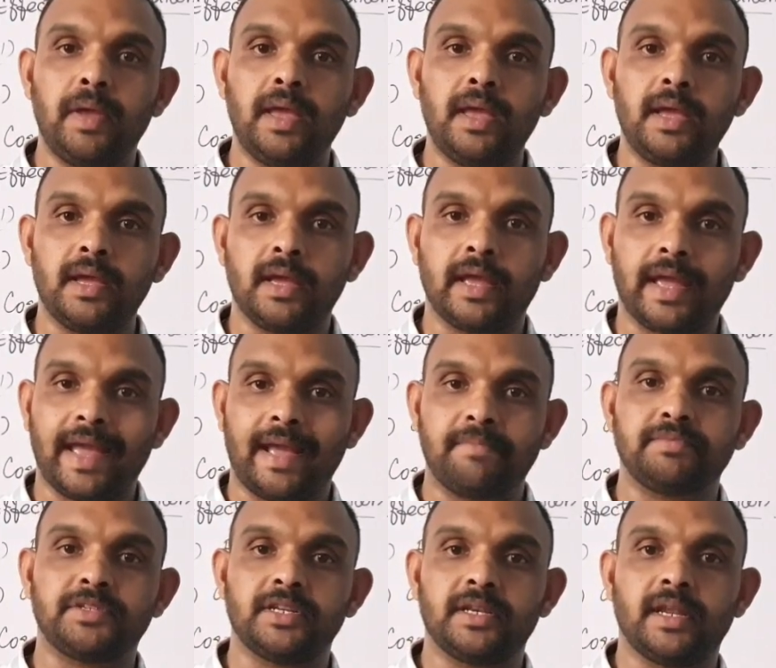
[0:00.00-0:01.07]
be
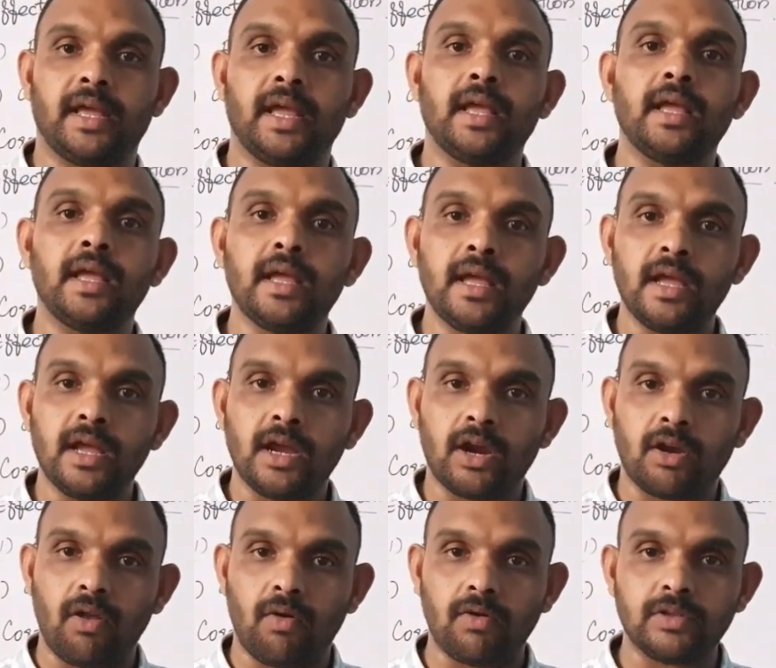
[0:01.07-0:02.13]
kept in a
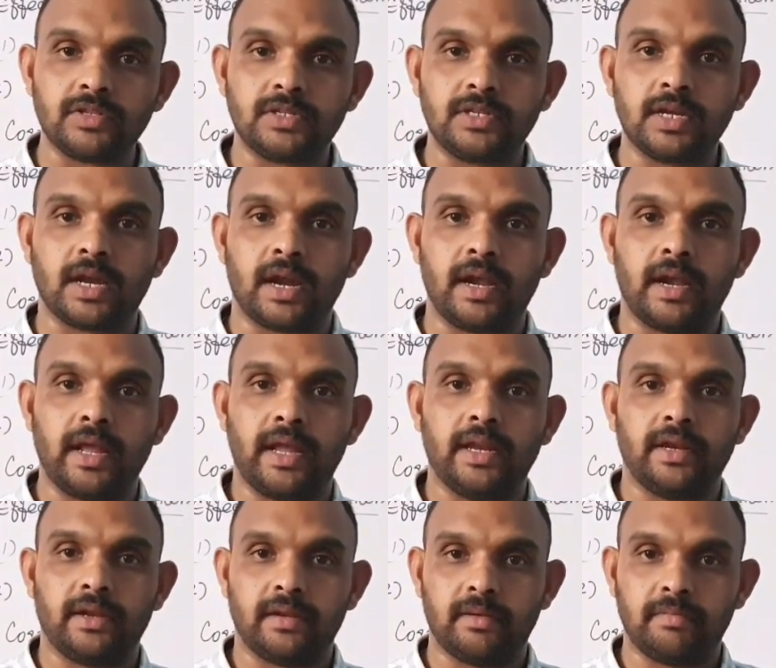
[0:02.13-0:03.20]
closed
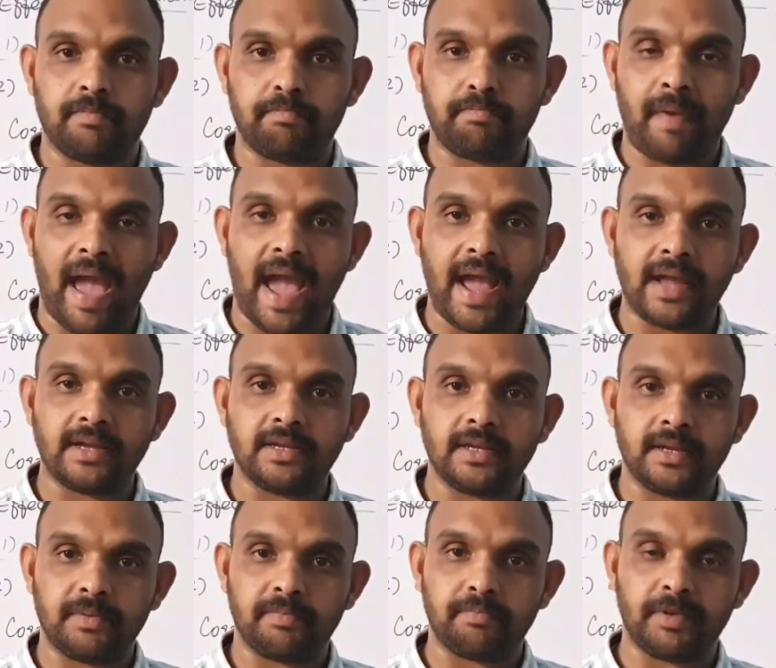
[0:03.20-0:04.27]
container, packed
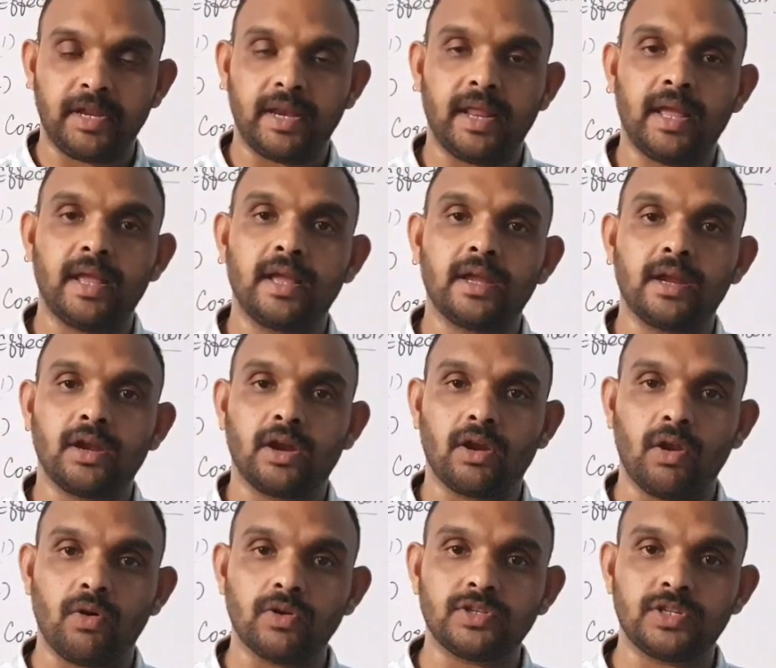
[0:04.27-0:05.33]
in a
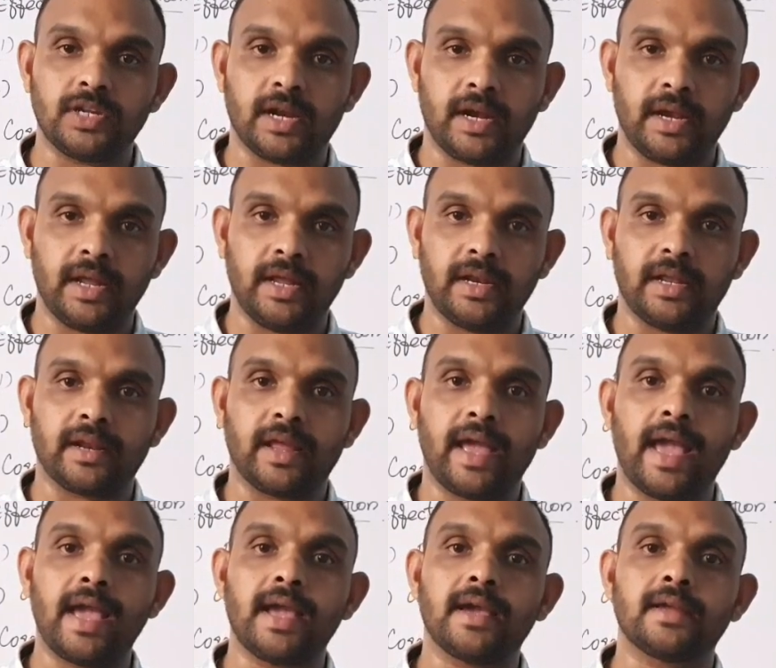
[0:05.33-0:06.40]
closed container,
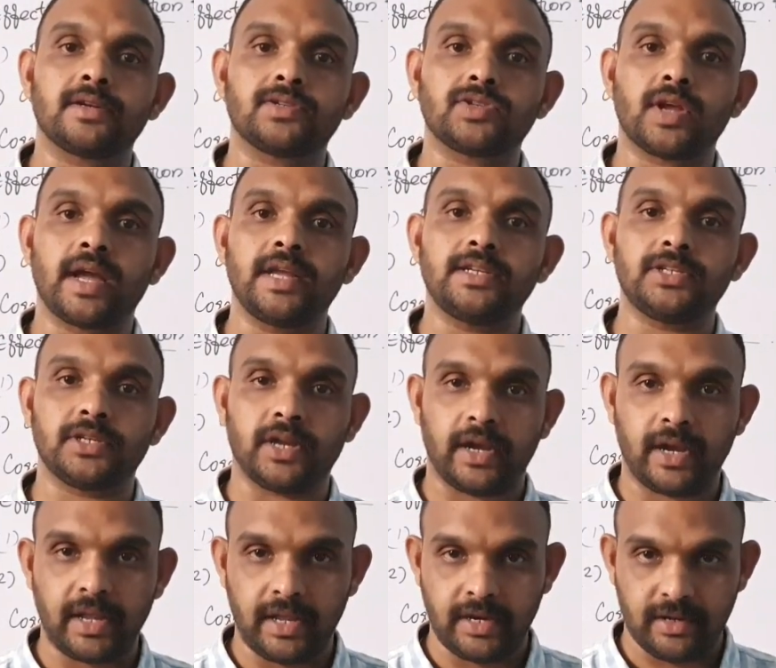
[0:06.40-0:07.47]
airtight
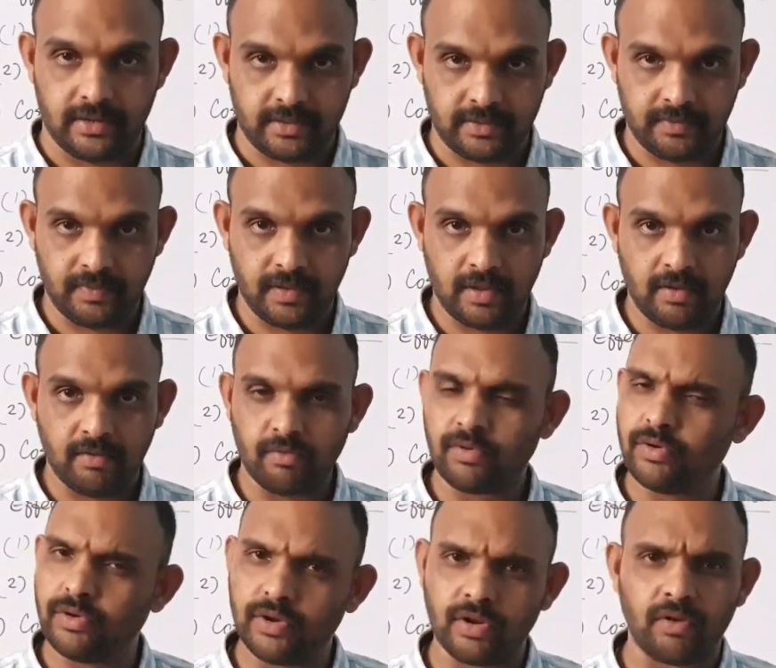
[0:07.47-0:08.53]
container.
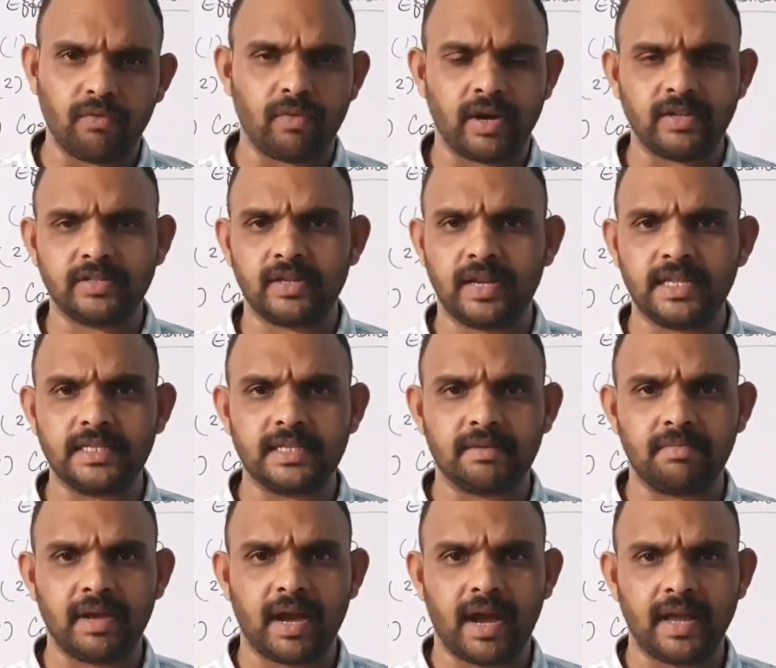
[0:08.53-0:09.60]
Do you know what is the
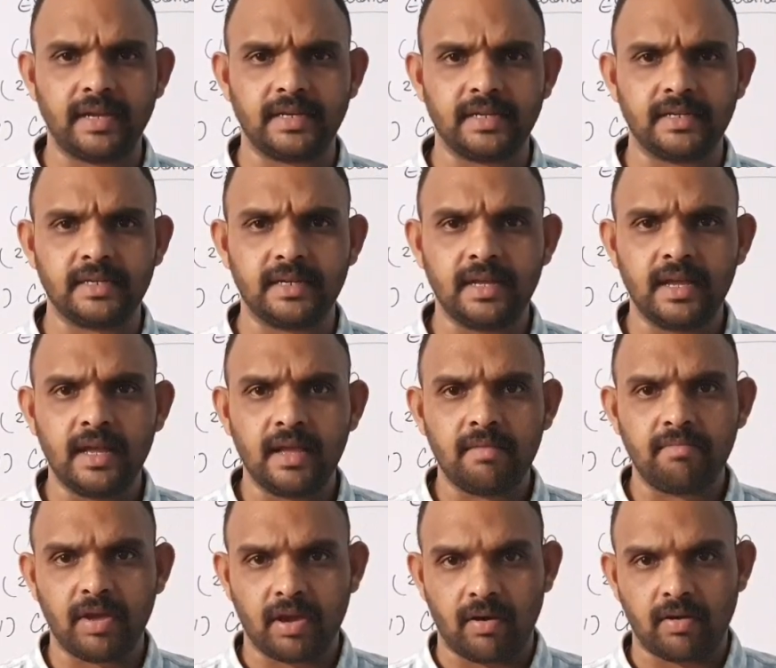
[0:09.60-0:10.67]
reason behind it?
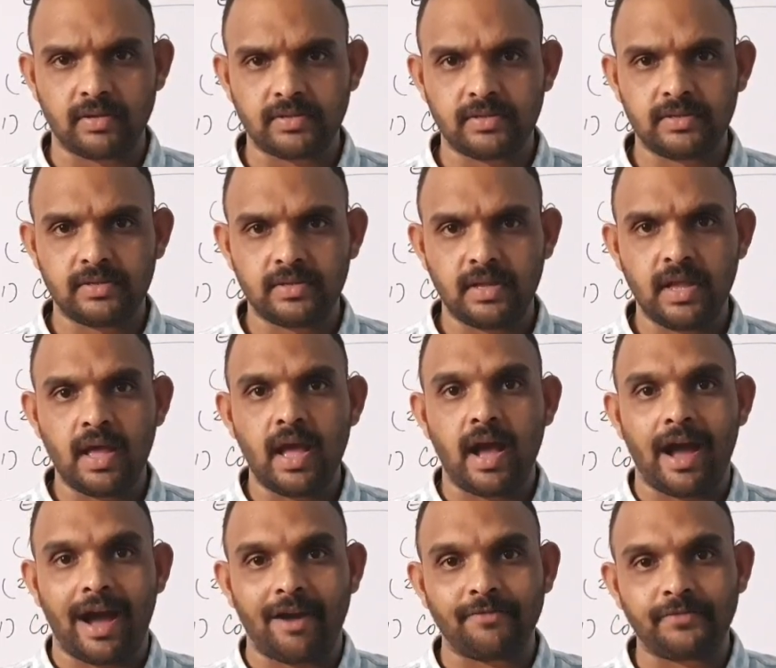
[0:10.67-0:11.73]
Because
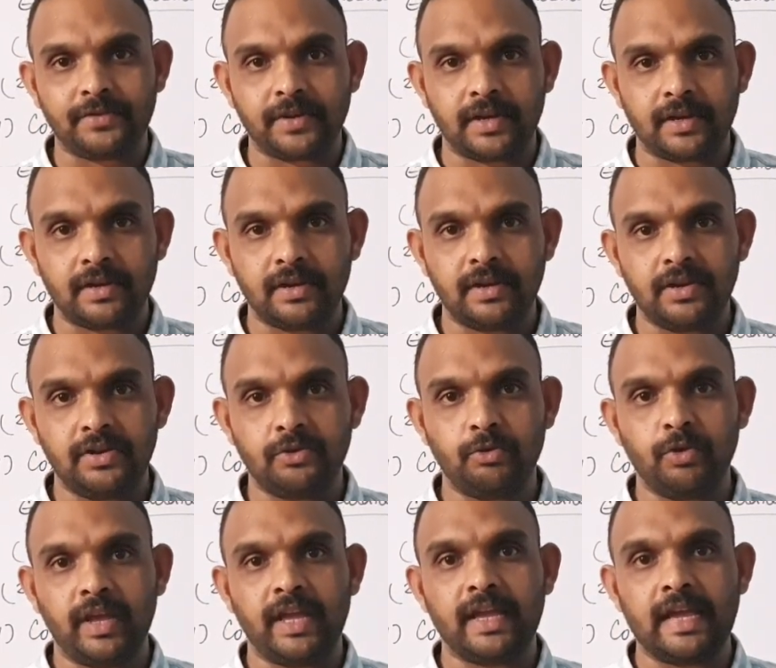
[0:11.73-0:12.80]
after
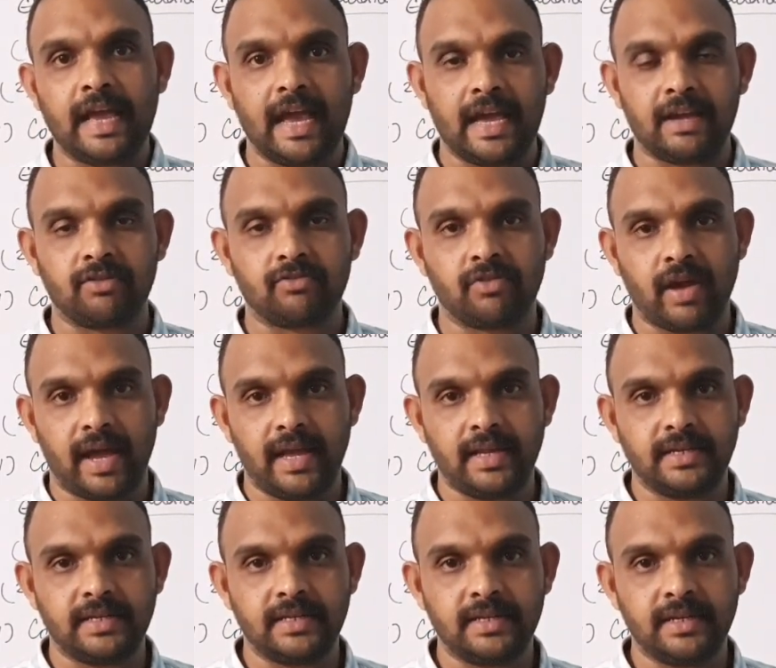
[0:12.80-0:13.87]
doing
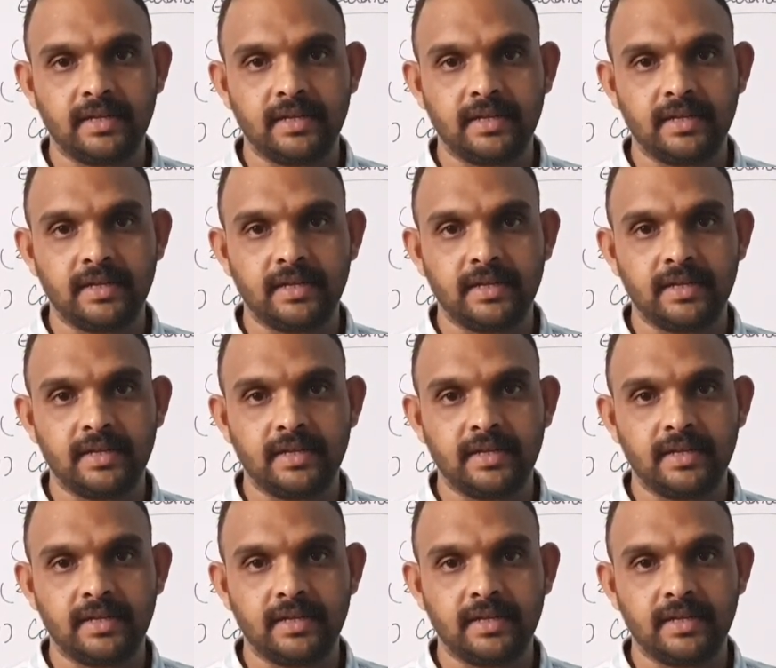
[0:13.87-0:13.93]
airtight,